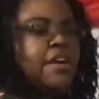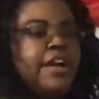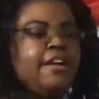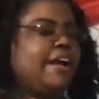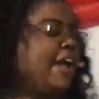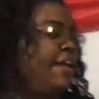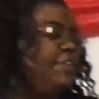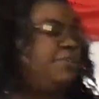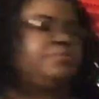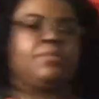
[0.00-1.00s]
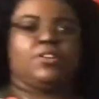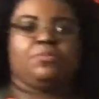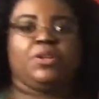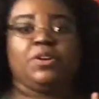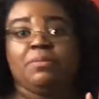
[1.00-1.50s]
got I got a little
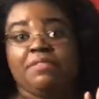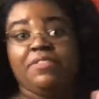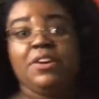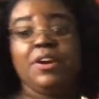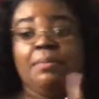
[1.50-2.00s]
marshmallow on my finger.